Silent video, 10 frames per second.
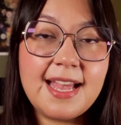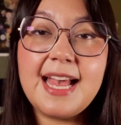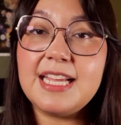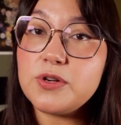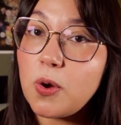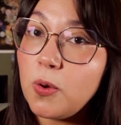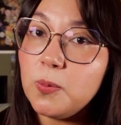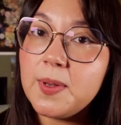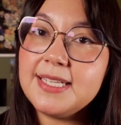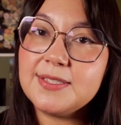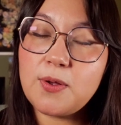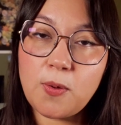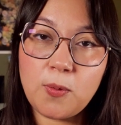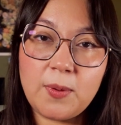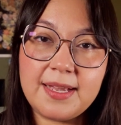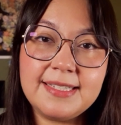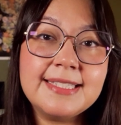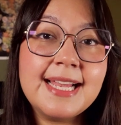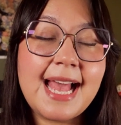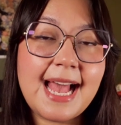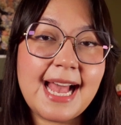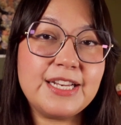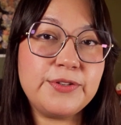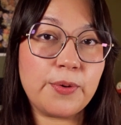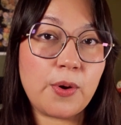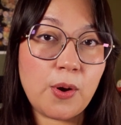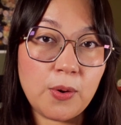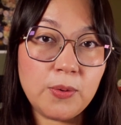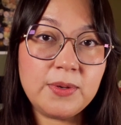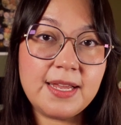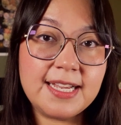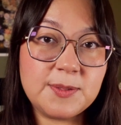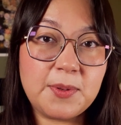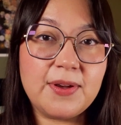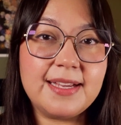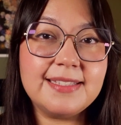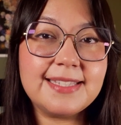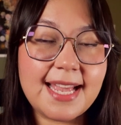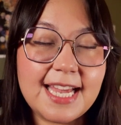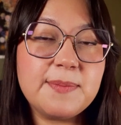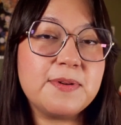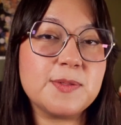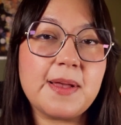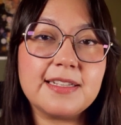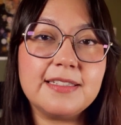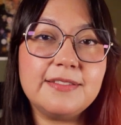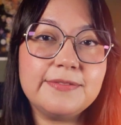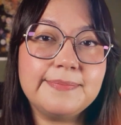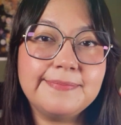and always add your own experience and perspective.